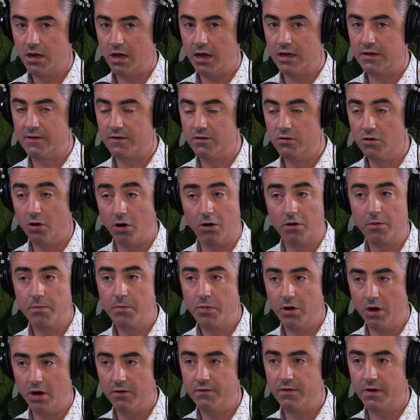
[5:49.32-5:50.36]
It's not
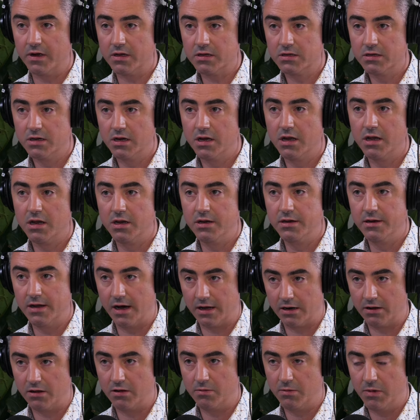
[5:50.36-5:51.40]
perfect.
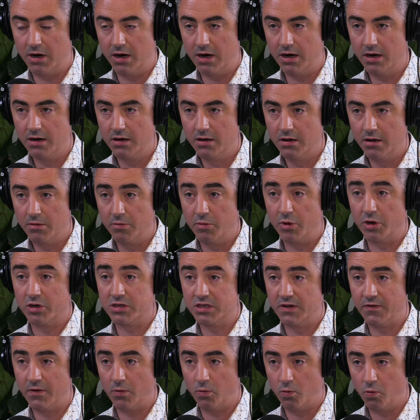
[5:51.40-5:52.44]
None of them are.
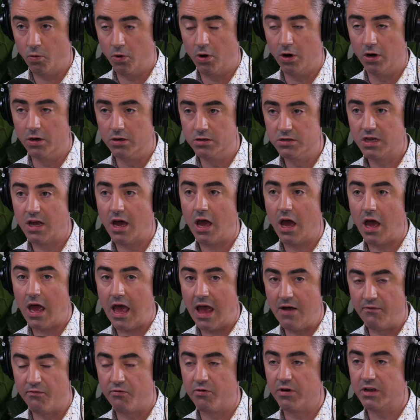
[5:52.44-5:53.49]
Because if it was,
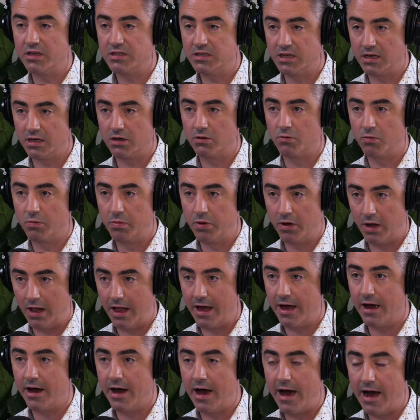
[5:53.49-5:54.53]
every single
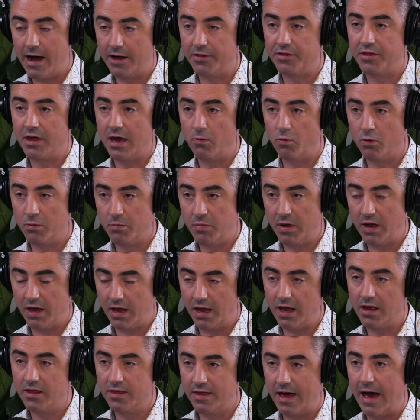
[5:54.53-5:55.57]
player out there would
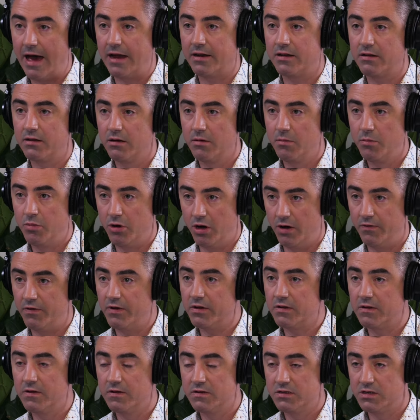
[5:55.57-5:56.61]
be in that
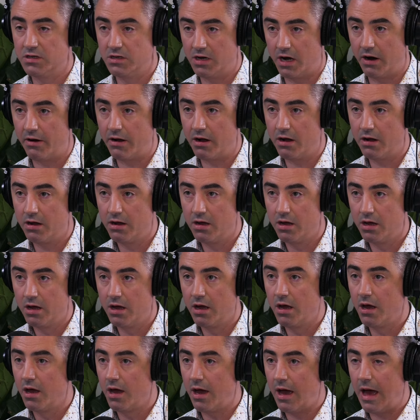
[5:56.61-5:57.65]
perfect scenario.
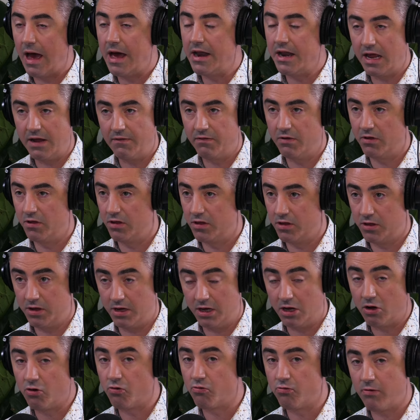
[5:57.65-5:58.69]
And even
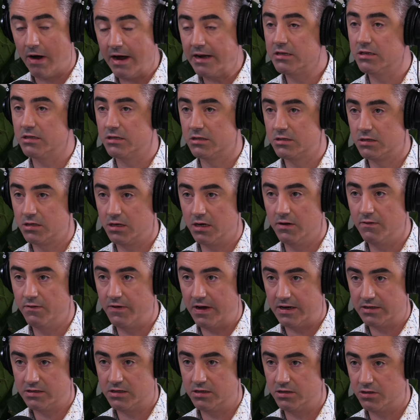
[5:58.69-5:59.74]
the greatest
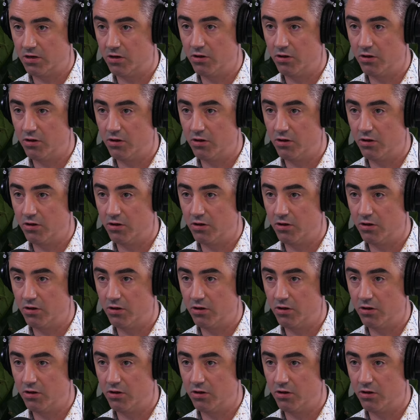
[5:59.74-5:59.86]
investors